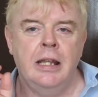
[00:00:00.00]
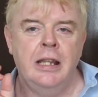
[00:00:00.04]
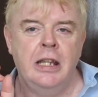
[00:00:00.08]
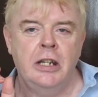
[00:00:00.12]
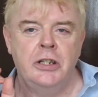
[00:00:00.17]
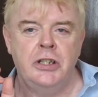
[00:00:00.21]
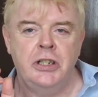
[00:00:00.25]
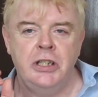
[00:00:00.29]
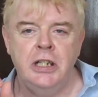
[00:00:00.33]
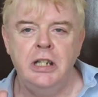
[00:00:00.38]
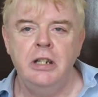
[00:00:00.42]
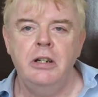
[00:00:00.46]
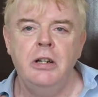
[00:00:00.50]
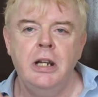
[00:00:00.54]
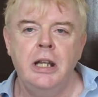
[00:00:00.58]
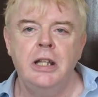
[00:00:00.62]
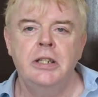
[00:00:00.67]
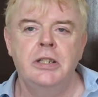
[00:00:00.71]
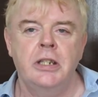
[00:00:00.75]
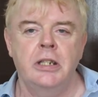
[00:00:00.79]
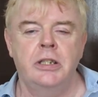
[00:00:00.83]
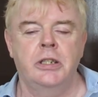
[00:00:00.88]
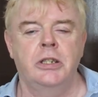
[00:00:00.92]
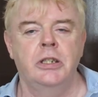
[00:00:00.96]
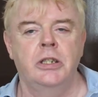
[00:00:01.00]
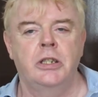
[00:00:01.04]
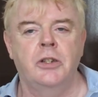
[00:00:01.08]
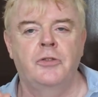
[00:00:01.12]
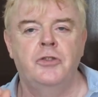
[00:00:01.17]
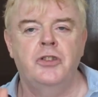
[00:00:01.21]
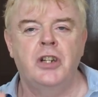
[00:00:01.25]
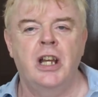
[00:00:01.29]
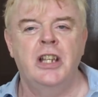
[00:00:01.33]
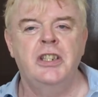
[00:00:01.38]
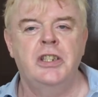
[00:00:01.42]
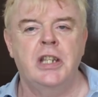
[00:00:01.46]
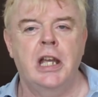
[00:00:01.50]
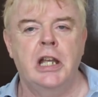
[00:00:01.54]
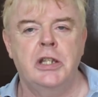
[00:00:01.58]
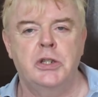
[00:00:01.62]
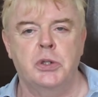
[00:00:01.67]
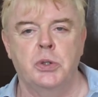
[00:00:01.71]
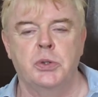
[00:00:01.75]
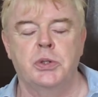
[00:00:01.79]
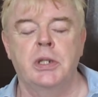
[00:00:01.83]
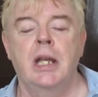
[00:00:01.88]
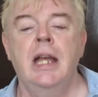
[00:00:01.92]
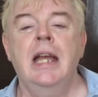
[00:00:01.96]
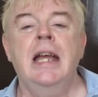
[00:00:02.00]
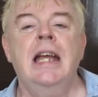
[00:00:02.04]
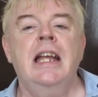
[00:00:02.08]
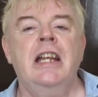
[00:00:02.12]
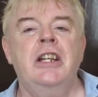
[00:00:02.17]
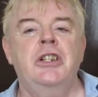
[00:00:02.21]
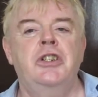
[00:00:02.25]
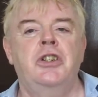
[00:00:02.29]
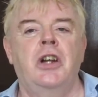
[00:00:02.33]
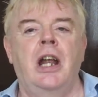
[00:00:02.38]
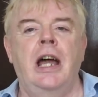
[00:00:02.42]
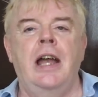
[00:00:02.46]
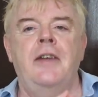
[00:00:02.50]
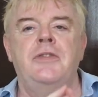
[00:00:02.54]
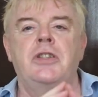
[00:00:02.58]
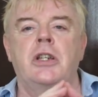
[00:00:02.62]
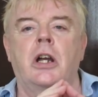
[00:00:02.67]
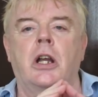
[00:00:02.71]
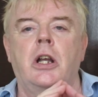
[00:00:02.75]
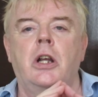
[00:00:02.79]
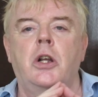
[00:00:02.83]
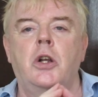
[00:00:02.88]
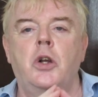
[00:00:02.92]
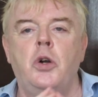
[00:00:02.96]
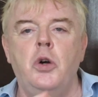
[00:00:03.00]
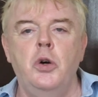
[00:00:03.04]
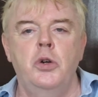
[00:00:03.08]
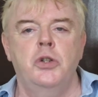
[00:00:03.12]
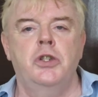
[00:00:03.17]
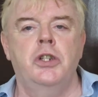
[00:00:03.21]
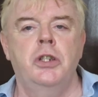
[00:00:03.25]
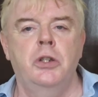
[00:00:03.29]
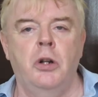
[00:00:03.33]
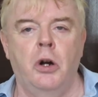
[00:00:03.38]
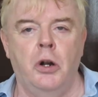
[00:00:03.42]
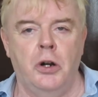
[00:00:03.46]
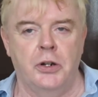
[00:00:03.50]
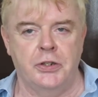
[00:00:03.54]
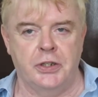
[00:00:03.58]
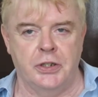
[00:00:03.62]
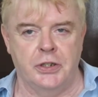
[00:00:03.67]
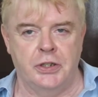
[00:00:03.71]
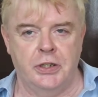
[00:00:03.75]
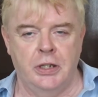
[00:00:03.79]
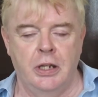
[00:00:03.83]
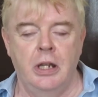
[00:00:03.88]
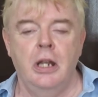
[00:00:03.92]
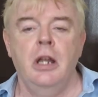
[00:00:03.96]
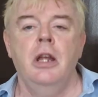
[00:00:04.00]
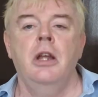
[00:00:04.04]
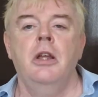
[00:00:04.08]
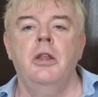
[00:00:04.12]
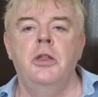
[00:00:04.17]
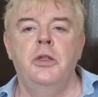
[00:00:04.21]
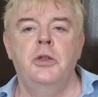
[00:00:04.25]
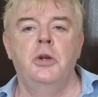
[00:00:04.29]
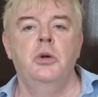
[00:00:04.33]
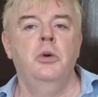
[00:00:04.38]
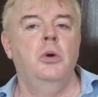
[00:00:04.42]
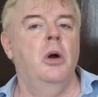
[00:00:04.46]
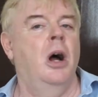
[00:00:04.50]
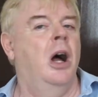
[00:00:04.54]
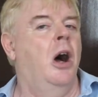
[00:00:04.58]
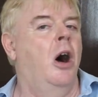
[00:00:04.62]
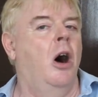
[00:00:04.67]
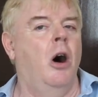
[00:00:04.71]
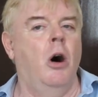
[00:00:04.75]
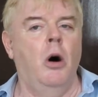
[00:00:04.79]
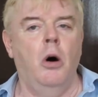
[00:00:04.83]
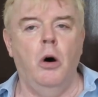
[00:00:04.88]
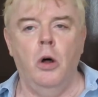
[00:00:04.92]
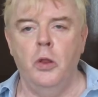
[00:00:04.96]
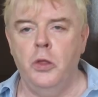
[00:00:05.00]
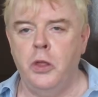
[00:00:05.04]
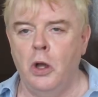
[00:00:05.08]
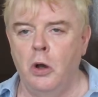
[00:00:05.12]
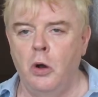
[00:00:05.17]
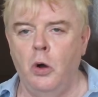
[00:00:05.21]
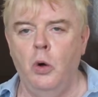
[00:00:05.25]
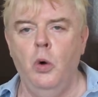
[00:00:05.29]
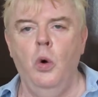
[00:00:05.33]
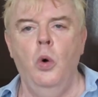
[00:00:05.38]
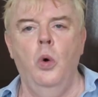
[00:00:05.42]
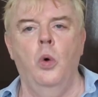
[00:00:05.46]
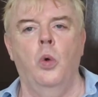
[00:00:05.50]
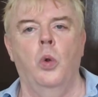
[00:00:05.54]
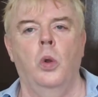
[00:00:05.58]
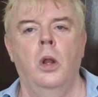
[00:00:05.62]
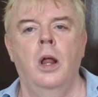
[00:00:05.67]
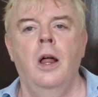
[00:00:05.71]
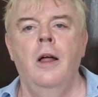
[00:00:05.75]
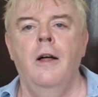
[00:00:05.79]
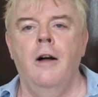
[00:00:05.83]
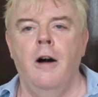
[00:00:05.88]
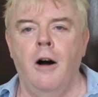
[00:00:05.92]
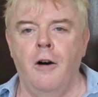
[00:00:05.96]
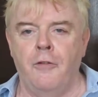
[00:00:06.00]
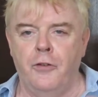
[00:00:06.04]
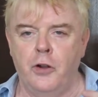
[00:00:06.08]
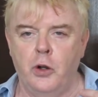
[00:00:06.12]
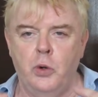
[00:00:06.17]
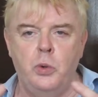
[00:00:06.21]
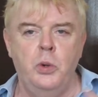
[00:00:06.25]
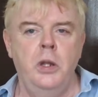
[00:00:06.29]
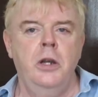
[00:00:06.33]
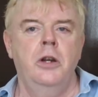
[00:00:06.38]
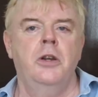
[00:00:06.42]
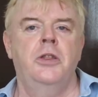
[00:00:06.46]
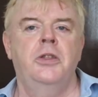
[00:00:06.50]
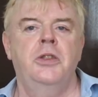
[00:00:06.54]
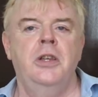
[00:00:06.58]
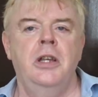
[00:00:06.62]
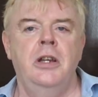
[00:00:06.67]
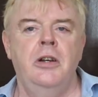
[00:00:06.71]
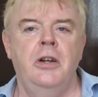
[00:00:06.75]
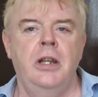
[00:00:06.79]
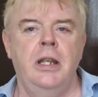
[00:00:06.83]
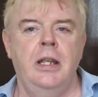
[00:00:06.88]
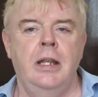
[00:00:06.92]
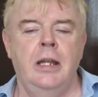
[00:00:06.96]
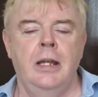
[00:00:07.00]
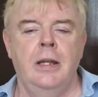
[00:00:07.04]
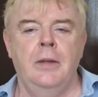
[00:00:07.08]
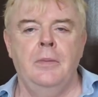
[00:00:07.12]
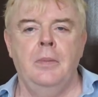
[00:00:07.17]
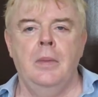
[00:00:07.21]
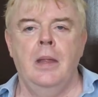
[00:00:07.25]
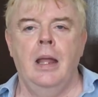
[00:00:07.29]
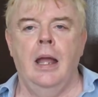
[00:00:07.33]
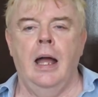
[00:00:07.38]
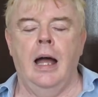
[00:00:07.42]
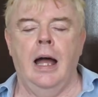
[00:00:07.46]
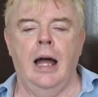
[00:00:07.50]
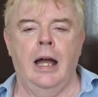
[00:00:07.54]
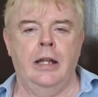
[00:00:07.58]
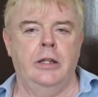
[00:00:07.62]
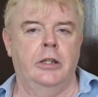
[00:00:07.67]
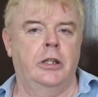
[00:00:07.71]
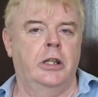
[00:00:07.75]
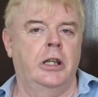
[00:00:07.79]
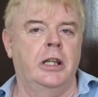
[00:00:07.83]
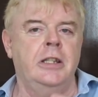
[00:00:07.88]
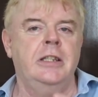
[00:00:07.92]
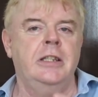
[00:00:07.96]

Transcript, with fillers: the sheer existence of transsexuals drives a coach and horses through the whole of queer theory and